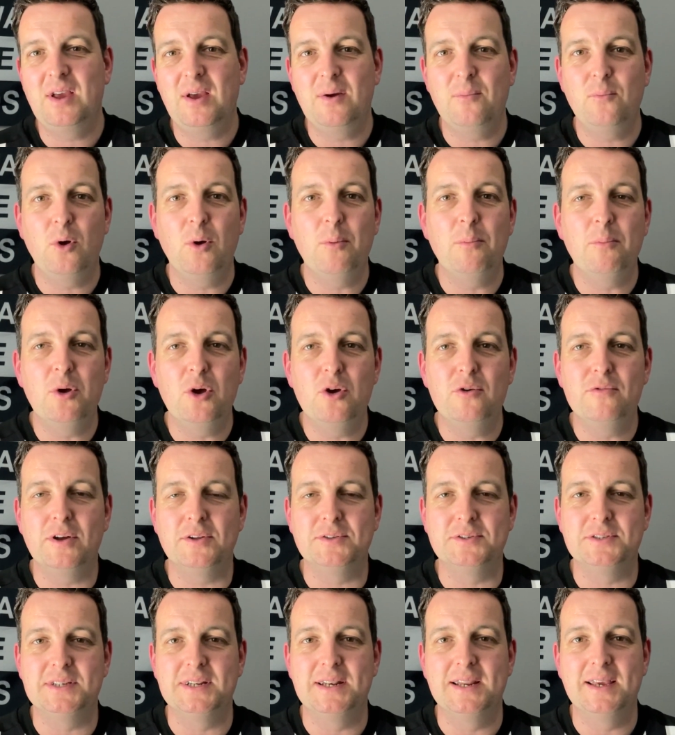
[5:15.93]
We'll move
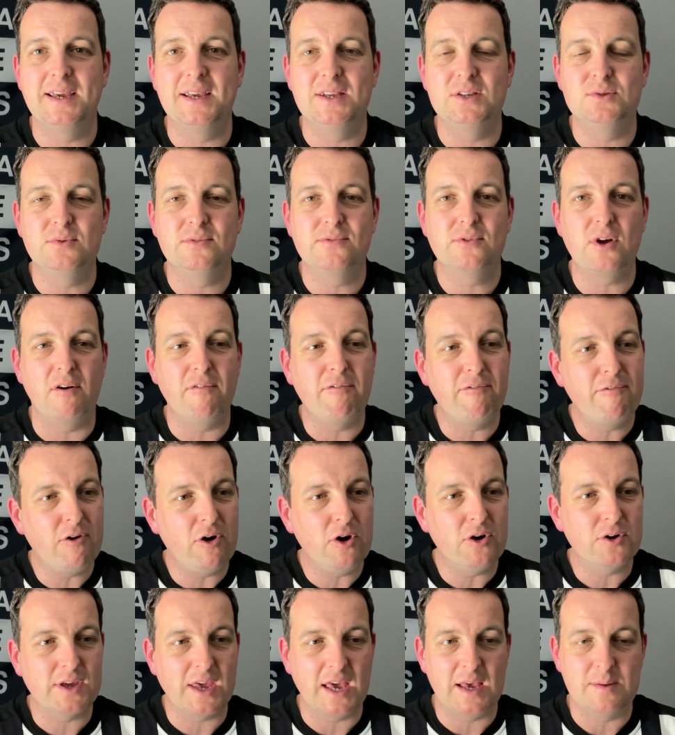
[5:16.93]
on to Leeds. We've got
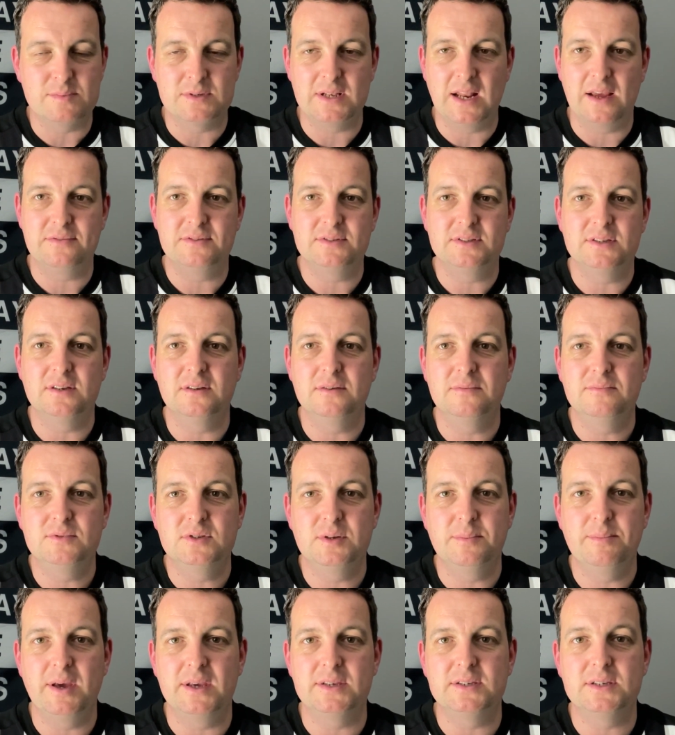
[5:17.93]
4 games left
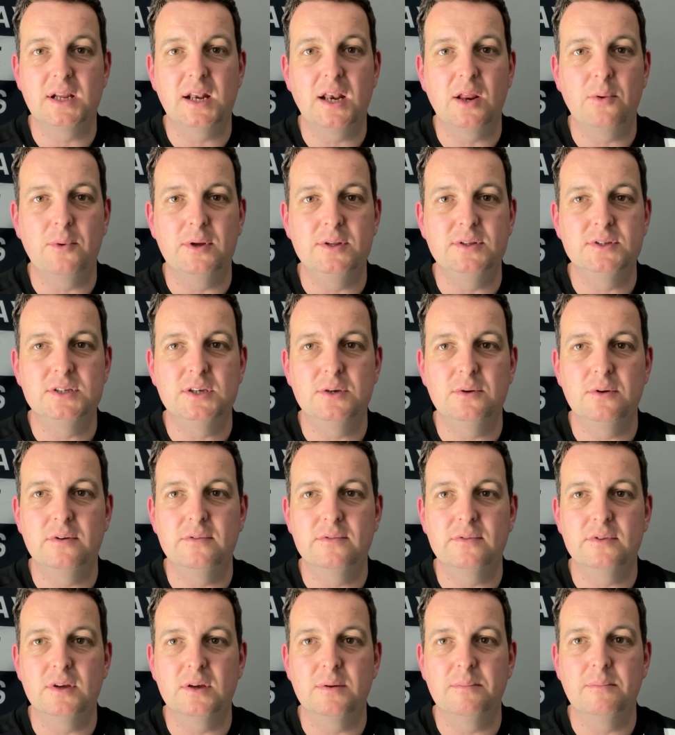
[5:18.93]
to basically win 2
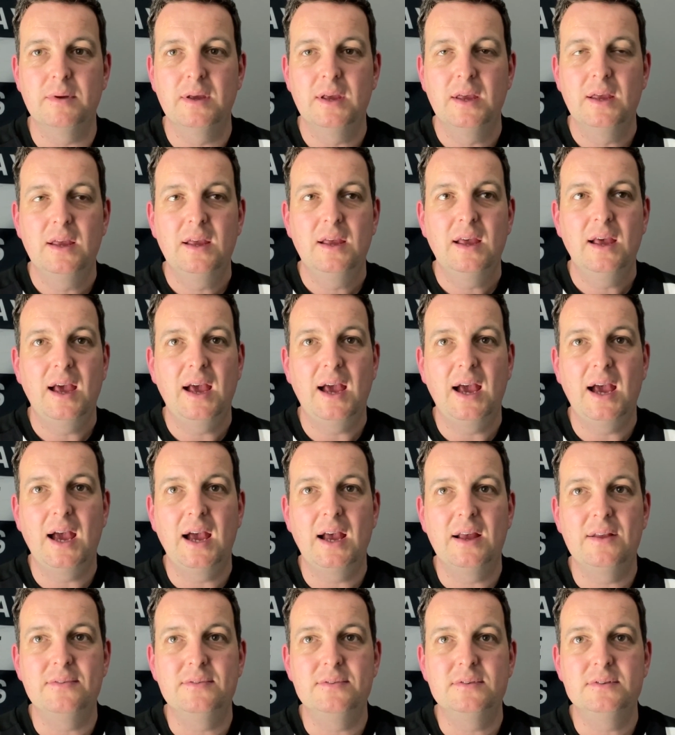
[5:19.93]
of them.
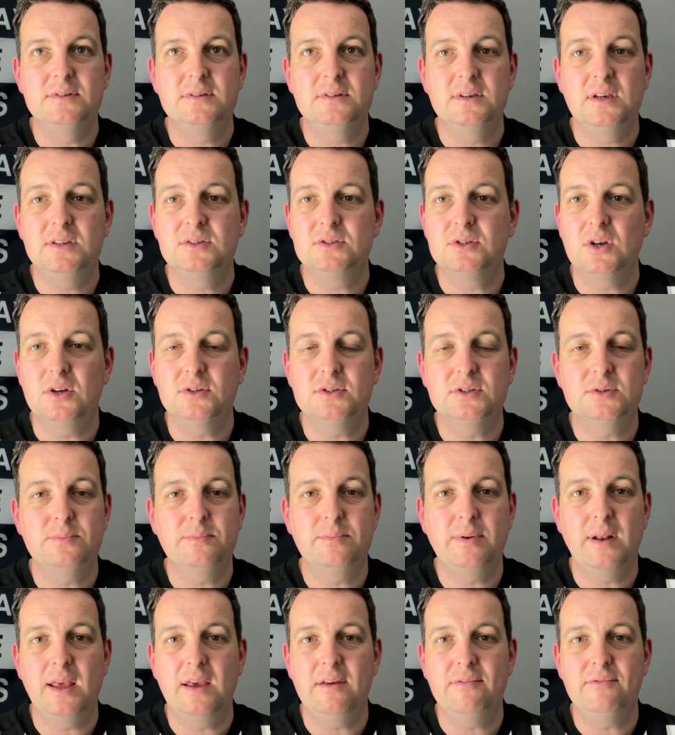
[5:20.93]
And it's all to
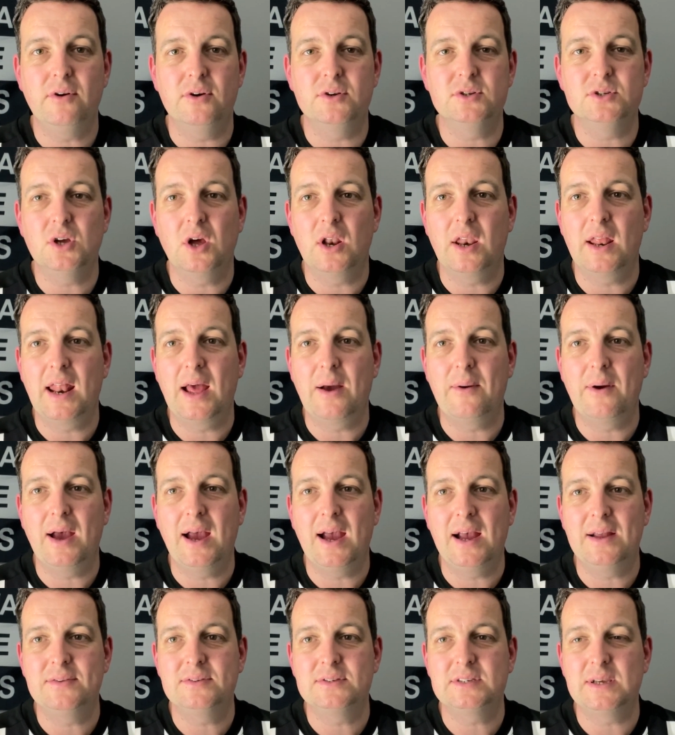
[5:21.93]
play for. It's all in our
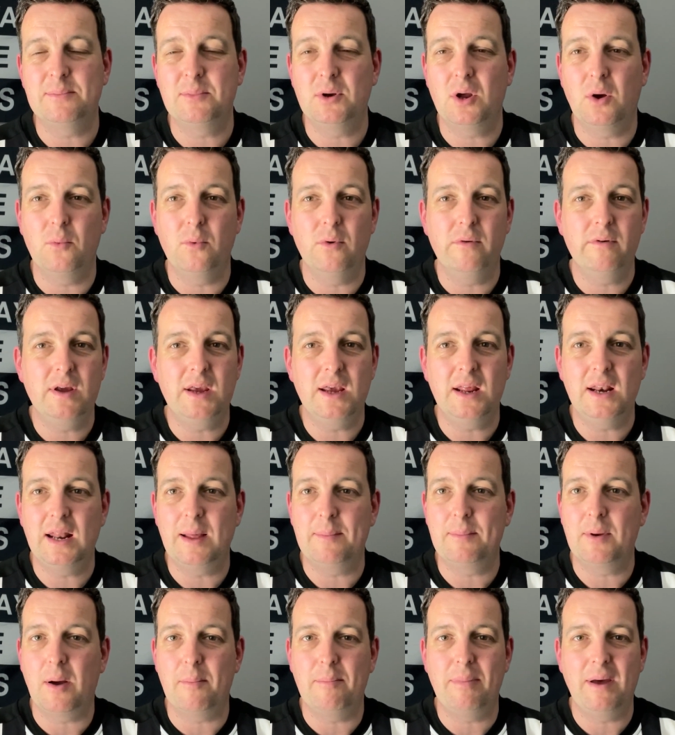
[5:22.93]
hands. I'm not worrying.
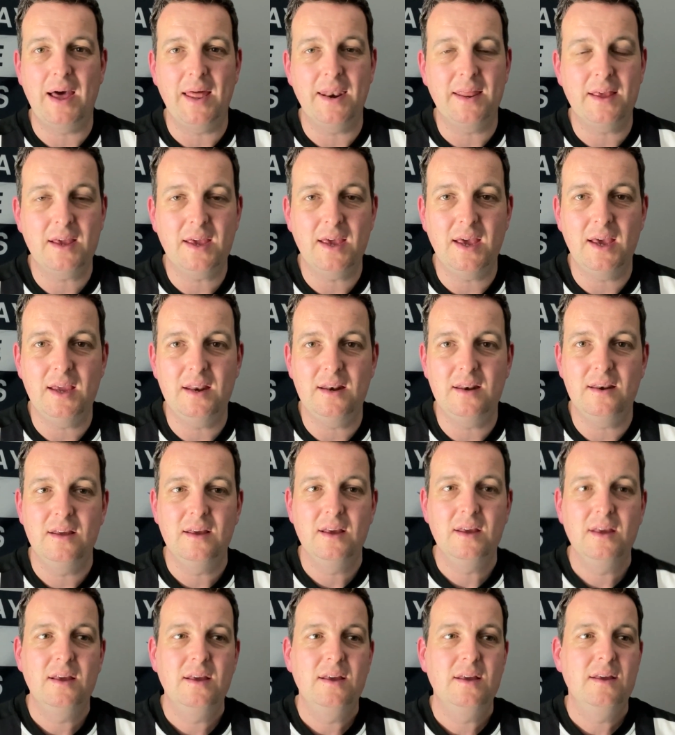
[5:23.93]
I'm not panicking.
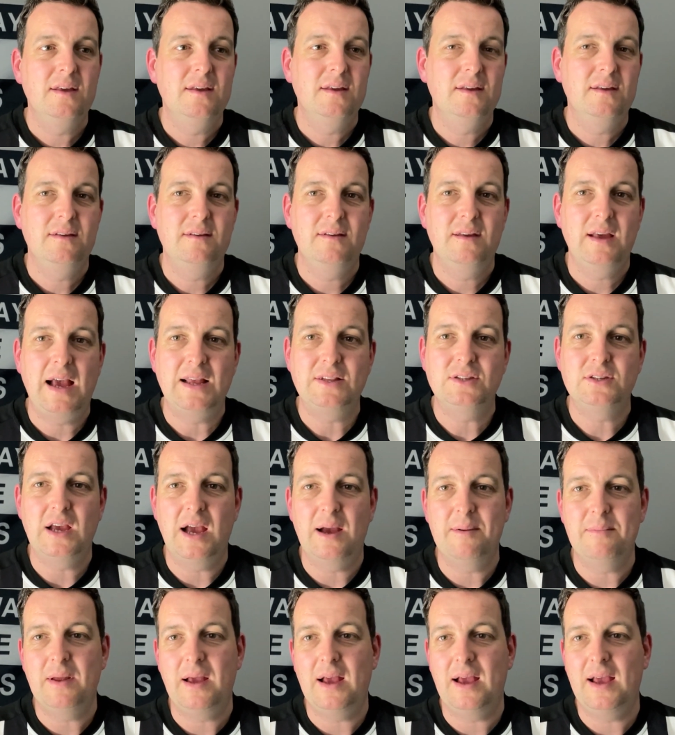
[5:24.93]

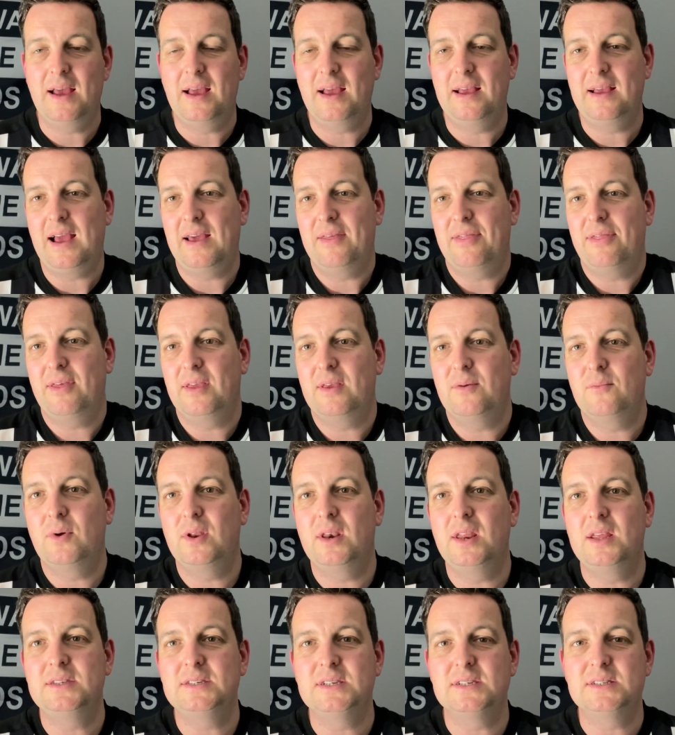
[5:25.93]
I think we
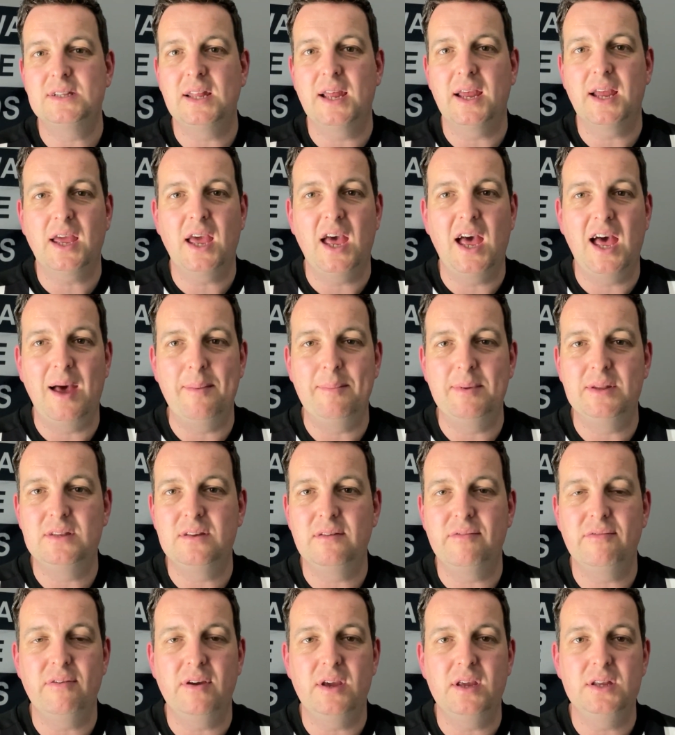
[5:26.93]
need to stay calm in
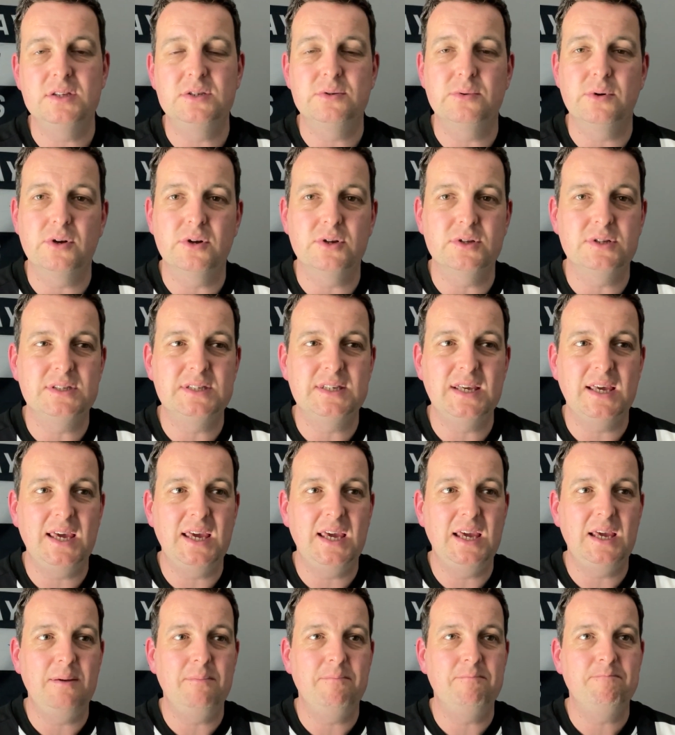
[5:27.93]
defeat to a good
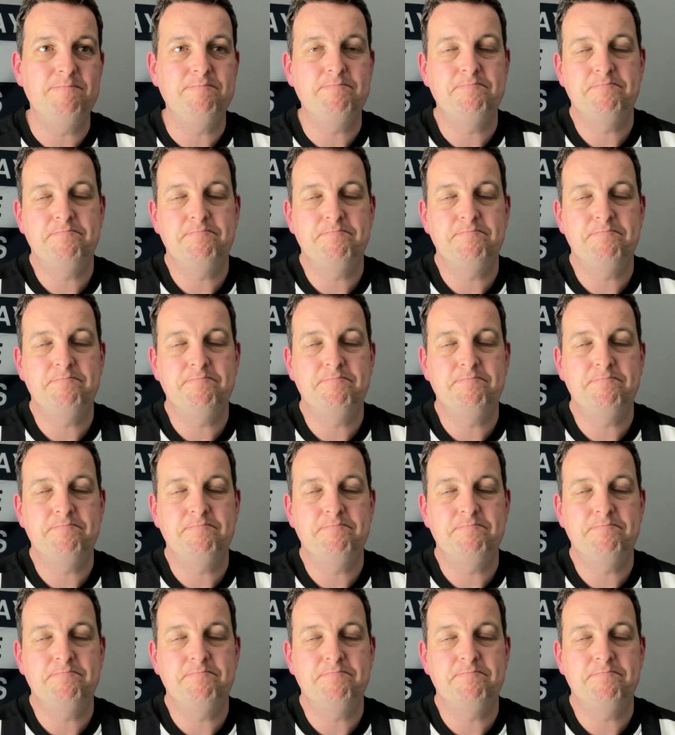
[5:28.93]
team.